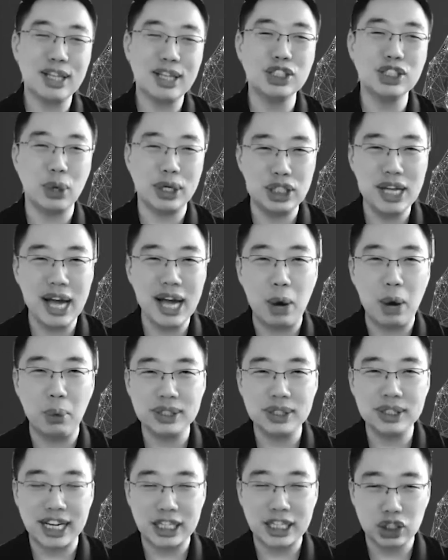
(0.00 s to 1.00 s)
So actually
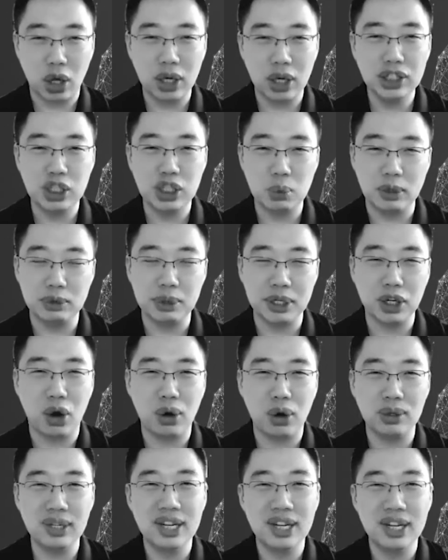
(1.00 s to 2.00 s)
our technology, which we
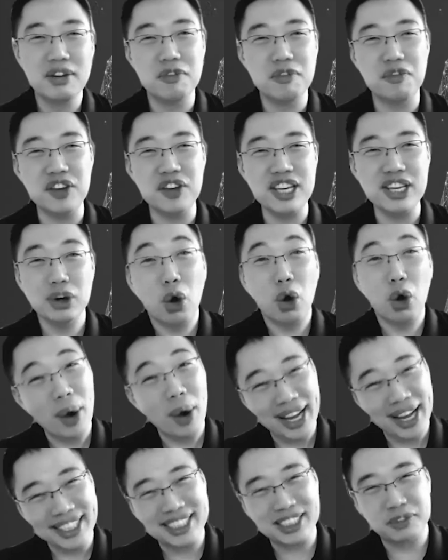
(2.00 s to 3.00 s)
call
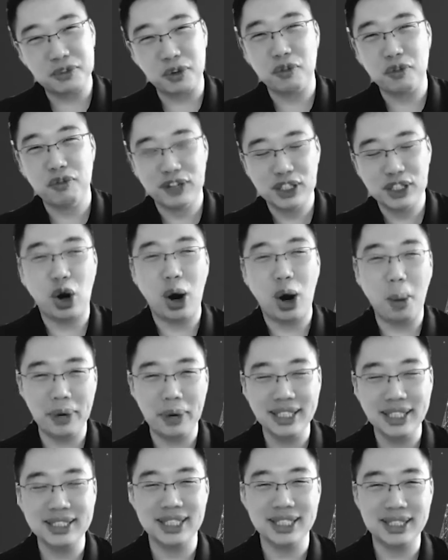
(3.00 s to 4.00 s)
VOS for virtual
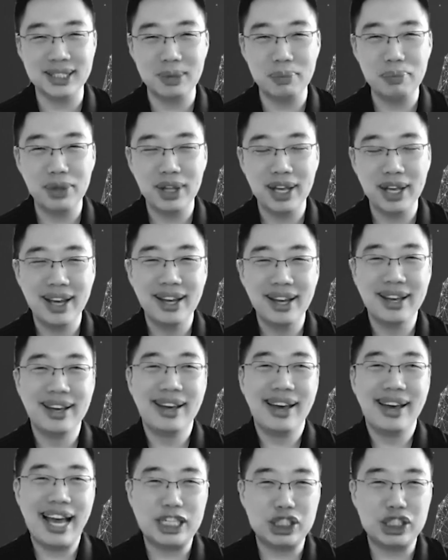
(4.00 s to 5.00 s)
operating system,
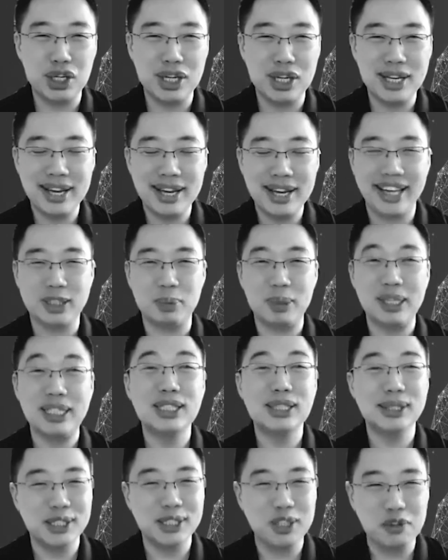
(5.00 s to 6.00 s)
actually has been
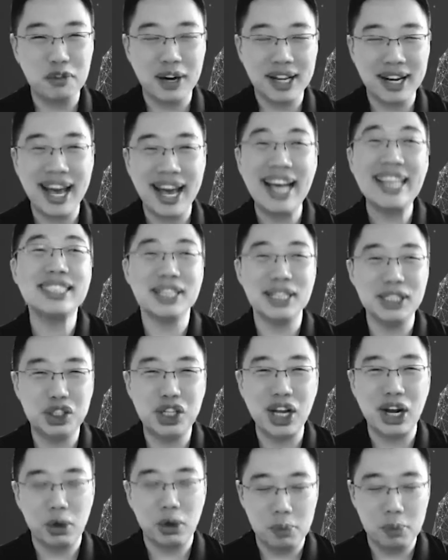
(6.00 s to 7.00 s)
certified as a
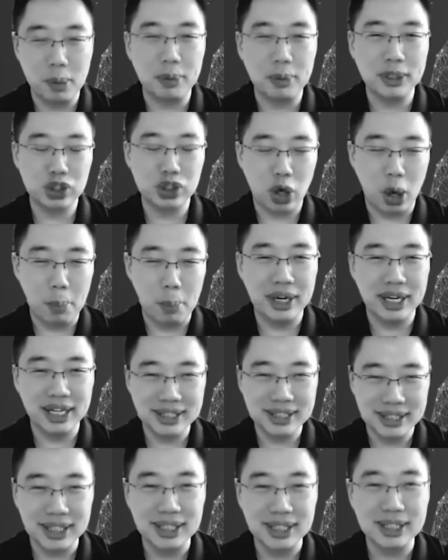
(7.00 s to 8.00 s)
general purpose
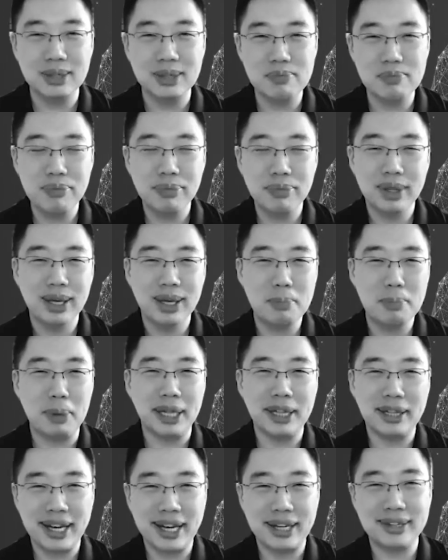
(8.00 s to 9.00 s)
operating system,
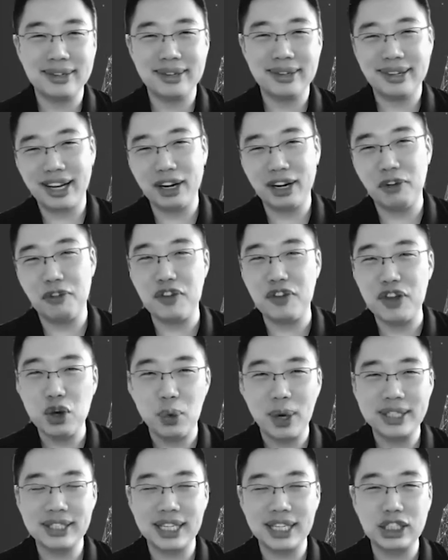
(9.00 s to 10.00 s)
but that kind of
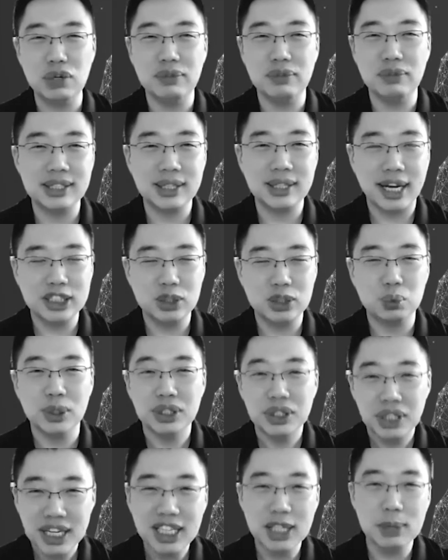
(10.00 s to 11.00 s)
VOS actually resides
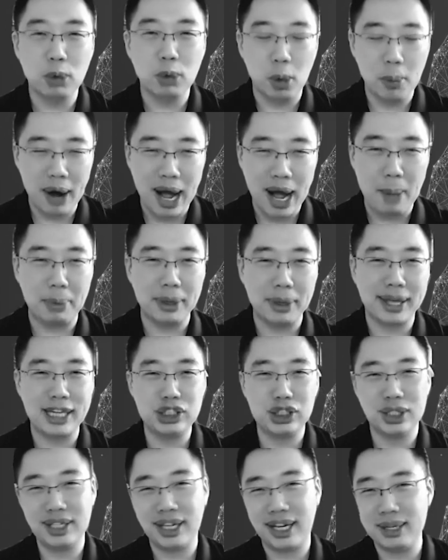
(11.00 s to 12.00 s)
within the mobile
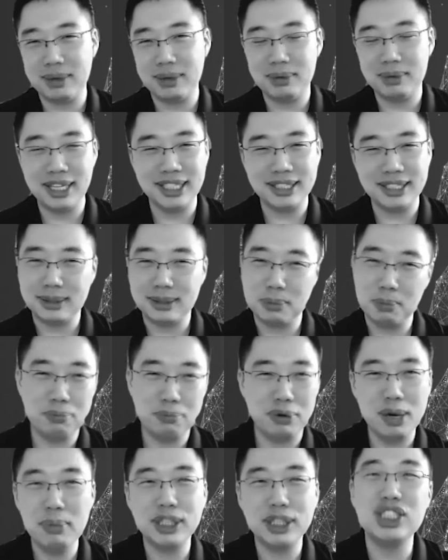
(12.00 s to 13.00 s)
application and it's
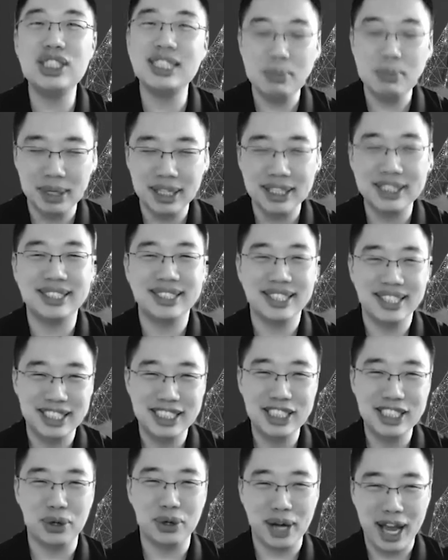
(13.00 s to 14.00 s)
pretty much seamless
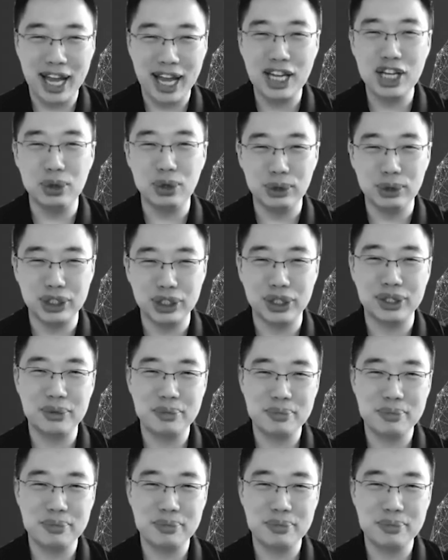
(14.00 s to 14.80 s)
to the end user.